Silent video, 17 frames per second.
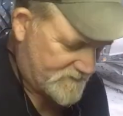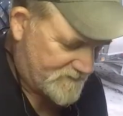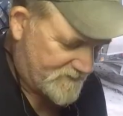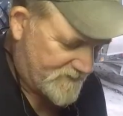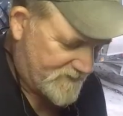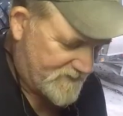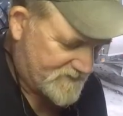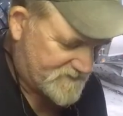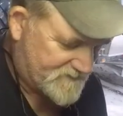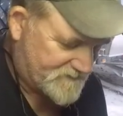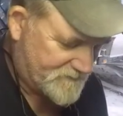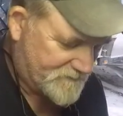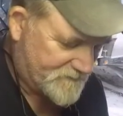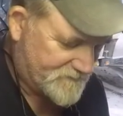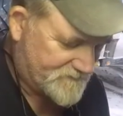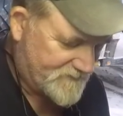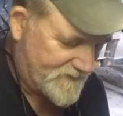Today is
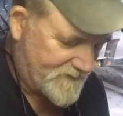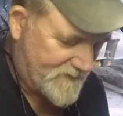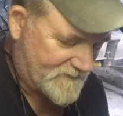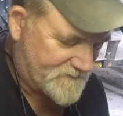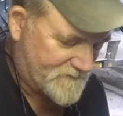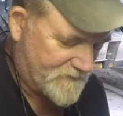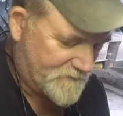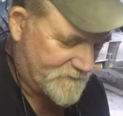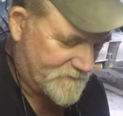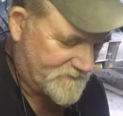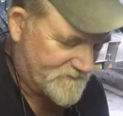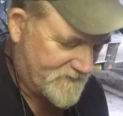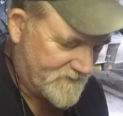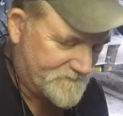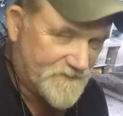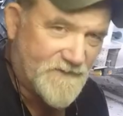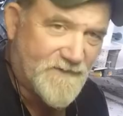Thursday, October
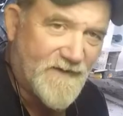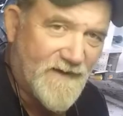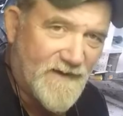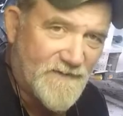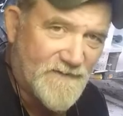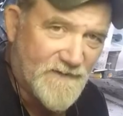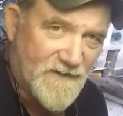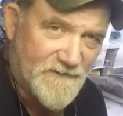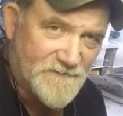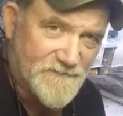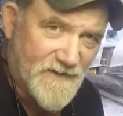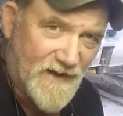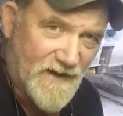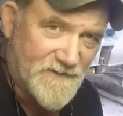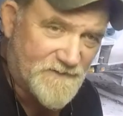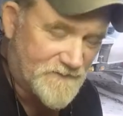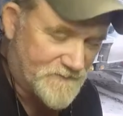17th, and I've
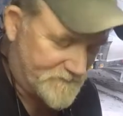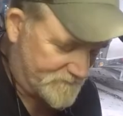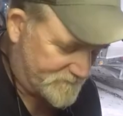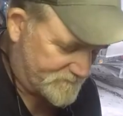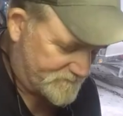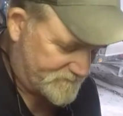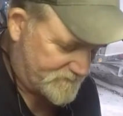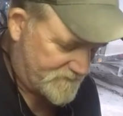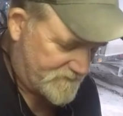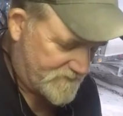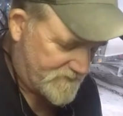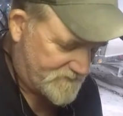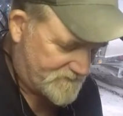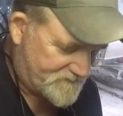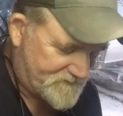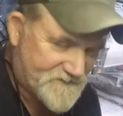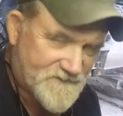got till
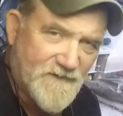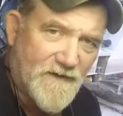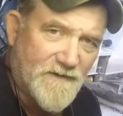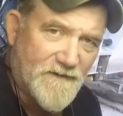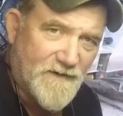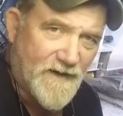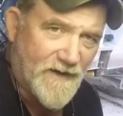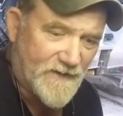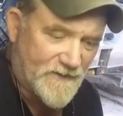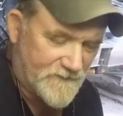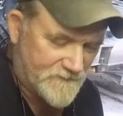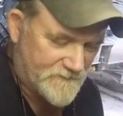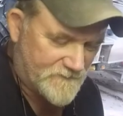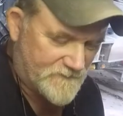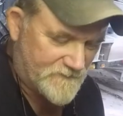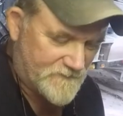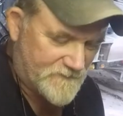Sunday
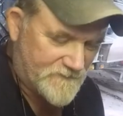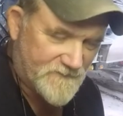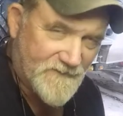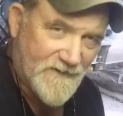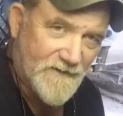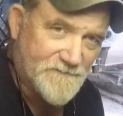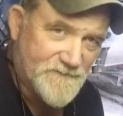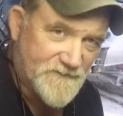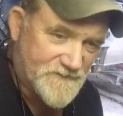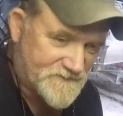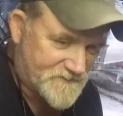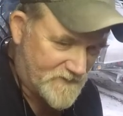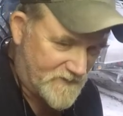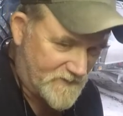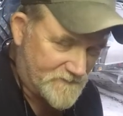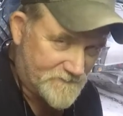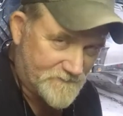to have this
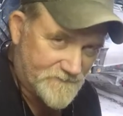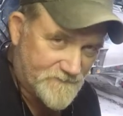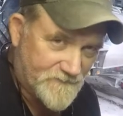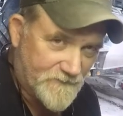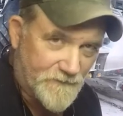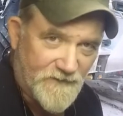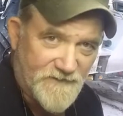done. So